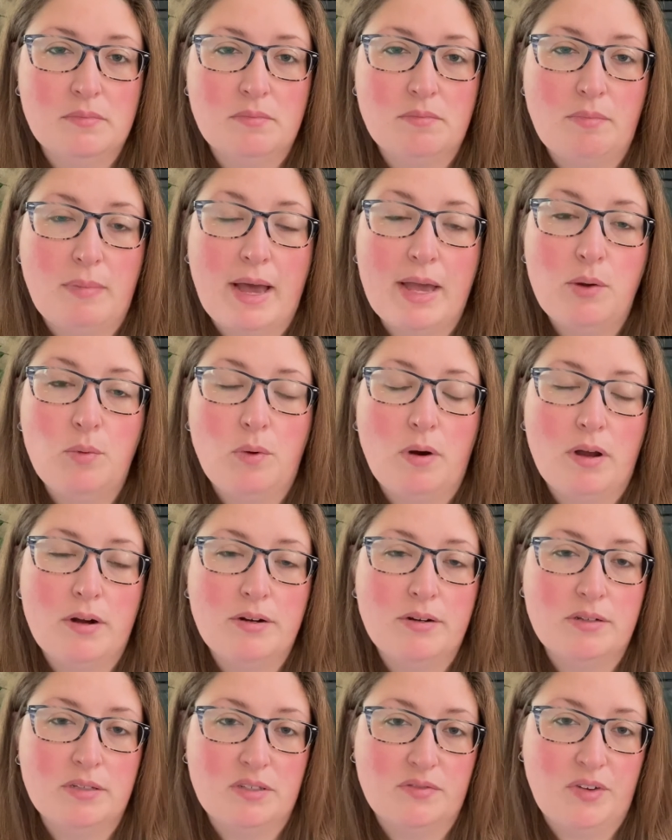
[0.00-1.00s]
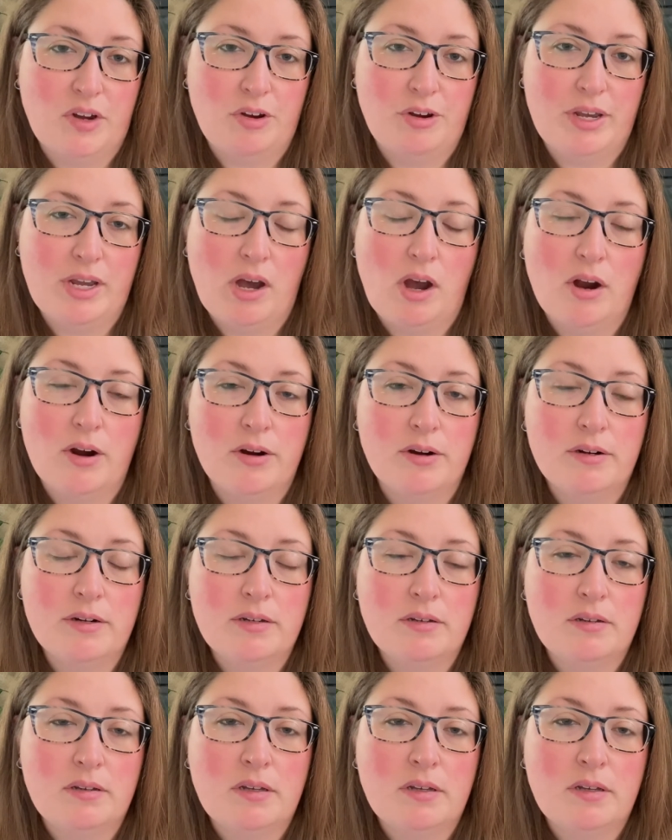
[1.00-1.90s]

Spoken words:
My water is very hard,